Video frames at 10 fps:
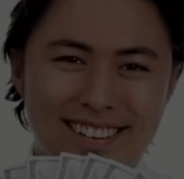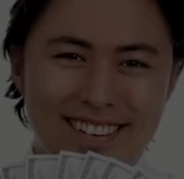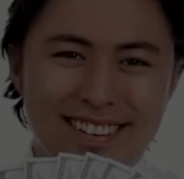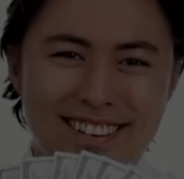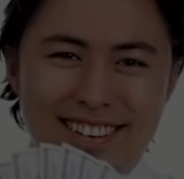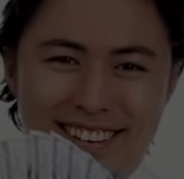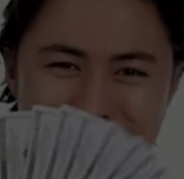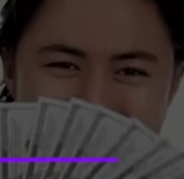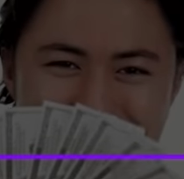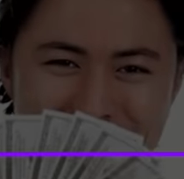Just keep
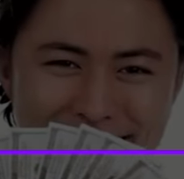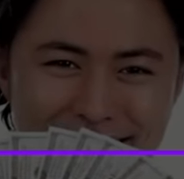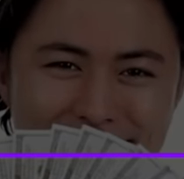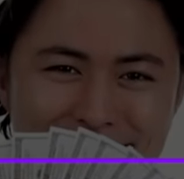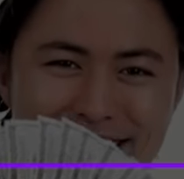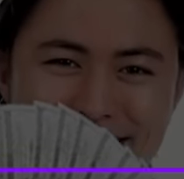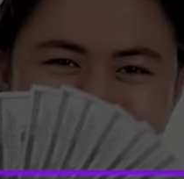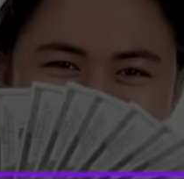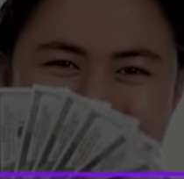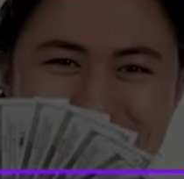in mind,
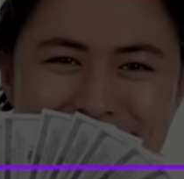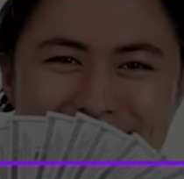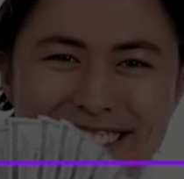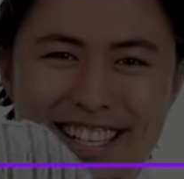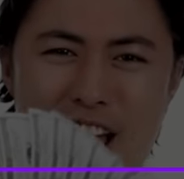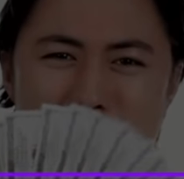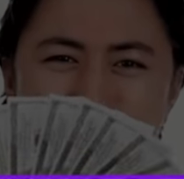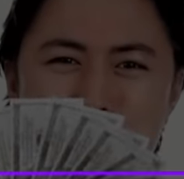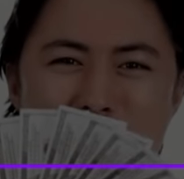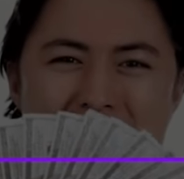the more we value
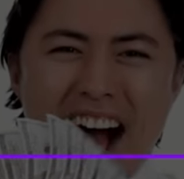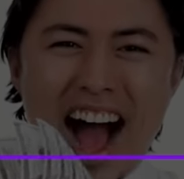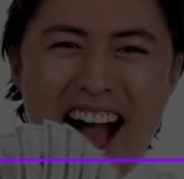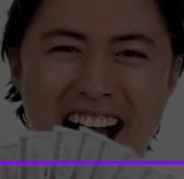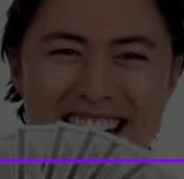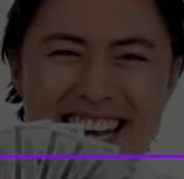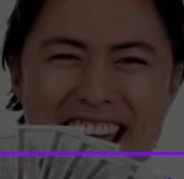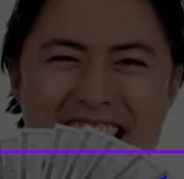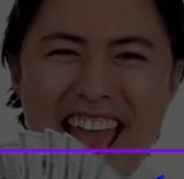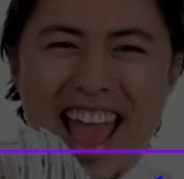things outside our
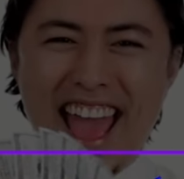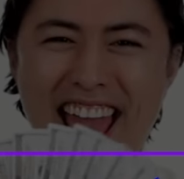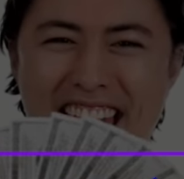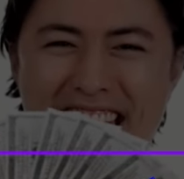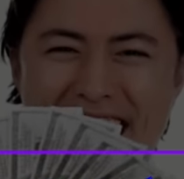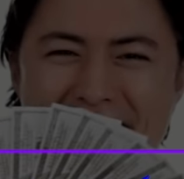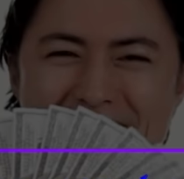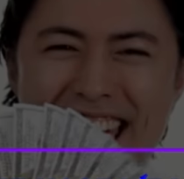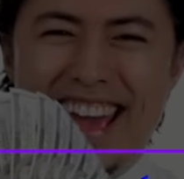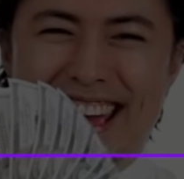control, the
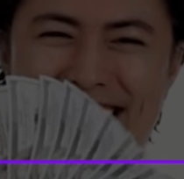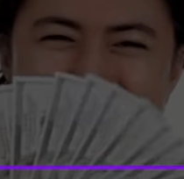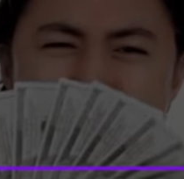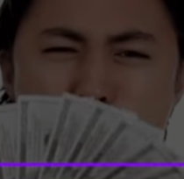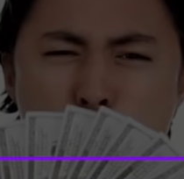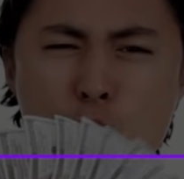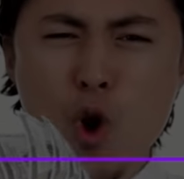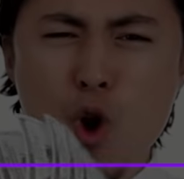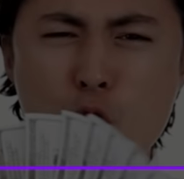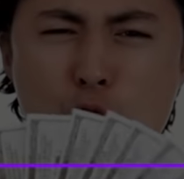less control we
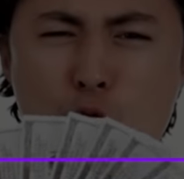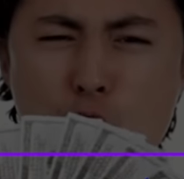have.